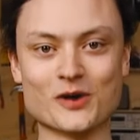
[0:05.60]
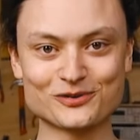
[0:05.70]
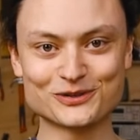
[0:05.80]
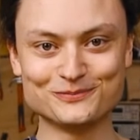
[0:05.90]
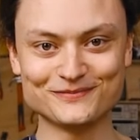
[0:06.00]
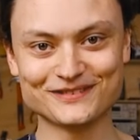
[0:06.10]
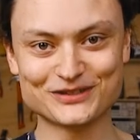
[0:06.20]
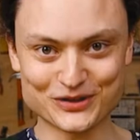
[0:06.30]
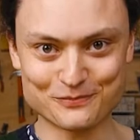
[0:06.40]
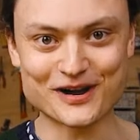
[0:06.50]
Welcome
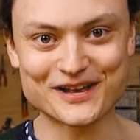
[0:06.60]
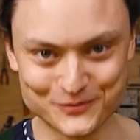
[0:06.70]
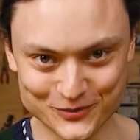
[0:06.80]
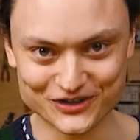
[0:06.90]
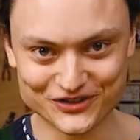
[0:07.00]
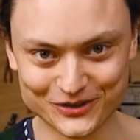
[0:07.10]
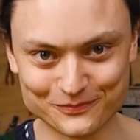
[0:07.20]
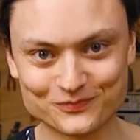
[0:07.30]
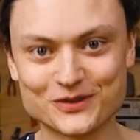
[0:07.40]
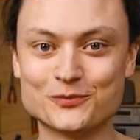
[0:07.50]
to the Python
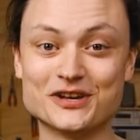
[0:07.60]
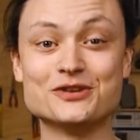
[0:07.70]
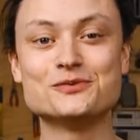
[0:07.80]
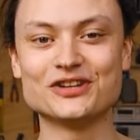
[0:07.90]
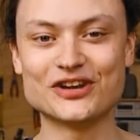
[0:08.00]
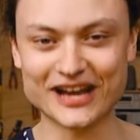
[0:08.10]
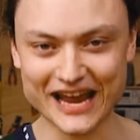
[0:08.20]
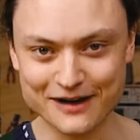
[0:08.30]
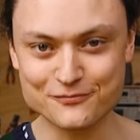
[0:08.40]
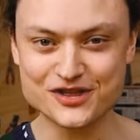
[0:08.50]
Workshop, where you will
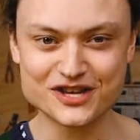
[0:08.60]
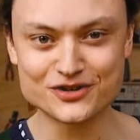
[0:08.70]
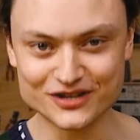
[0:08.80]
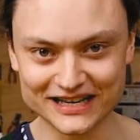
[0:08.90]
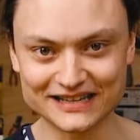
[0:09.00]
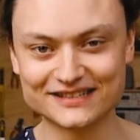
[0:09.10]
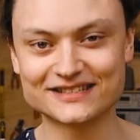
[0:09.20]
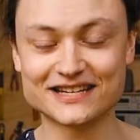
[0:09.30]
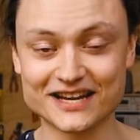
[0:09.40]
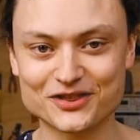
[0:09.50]
learn everything you need
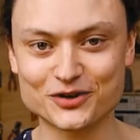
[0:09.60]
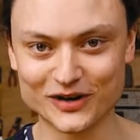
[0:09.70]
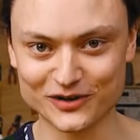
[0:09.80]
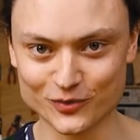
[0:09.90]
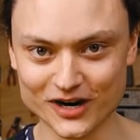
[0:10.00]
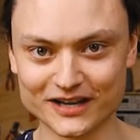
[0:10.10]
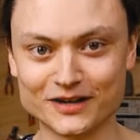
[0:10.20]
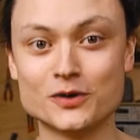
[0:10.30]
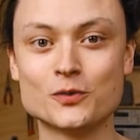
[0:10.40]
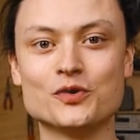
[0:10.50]
to hit the ground
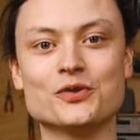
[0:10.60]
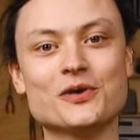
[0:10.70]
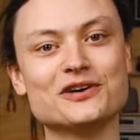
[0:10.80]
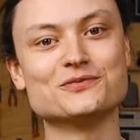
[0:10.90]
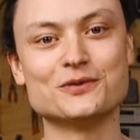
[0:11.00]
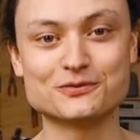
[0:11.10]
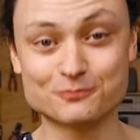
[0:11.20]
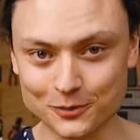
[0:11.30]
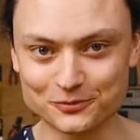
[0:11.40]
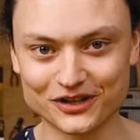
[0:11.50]
running with the world's
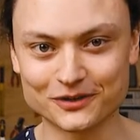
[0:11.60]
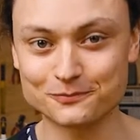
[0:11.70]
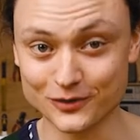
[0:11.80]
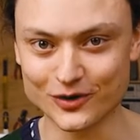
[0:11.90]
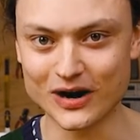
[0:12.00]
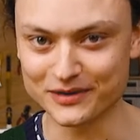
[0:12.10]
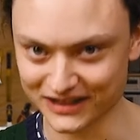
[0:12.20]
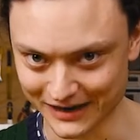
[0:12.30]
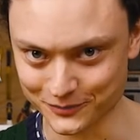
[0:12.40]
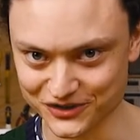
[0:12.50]
most popular
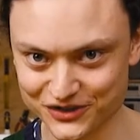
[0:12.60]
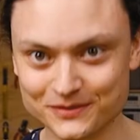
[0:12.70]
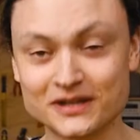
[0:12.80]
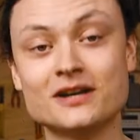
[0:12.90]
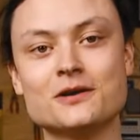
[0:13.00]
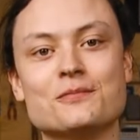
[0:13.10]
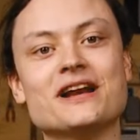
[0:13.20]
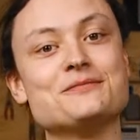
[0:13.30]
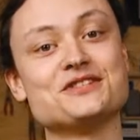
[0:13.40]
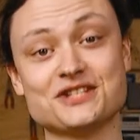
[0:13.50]
programming language.
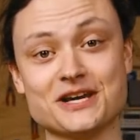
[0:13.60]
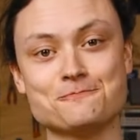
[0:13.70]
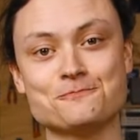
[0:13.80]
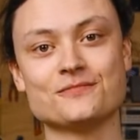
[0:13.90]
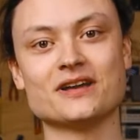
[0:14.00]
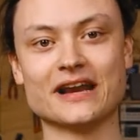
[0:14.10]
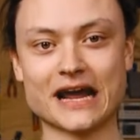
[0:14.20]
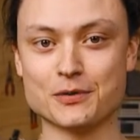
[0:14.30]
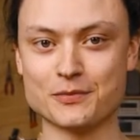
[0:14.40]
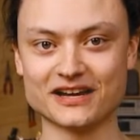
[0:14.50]
My name is Tim,
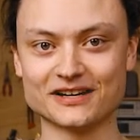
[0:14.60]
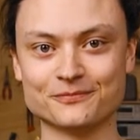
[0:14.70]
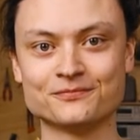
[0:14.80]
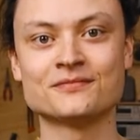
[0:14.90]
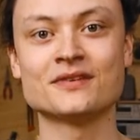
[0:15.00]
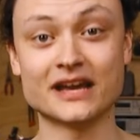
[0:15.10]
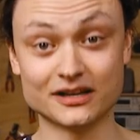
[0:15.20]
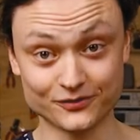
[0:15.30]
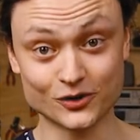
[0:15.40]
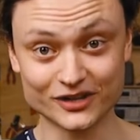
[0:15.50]
and I'm a maker.
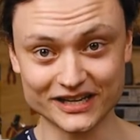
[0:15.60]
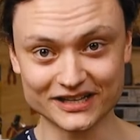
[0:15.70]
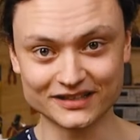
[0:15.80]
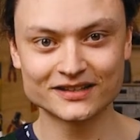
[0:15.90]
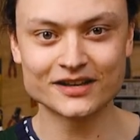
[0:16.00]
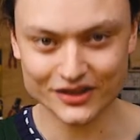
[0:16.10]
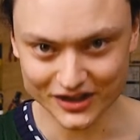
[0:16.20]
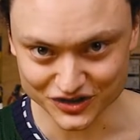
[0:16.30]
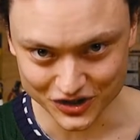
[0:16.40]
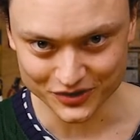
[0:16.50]
And if you're here,
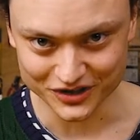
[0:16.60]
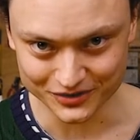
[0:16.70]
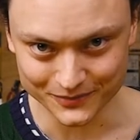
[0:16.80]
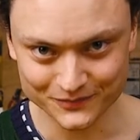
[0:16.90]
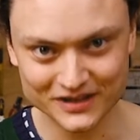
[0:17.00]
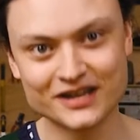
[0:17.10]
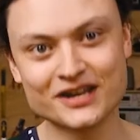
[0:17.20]
then so are you.